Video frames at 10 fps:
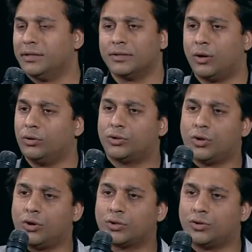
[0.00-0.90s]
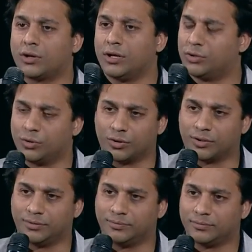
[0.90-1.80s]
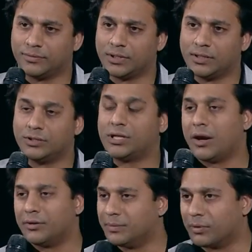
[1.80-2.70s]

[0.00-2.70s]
it's all talk and talk. Charity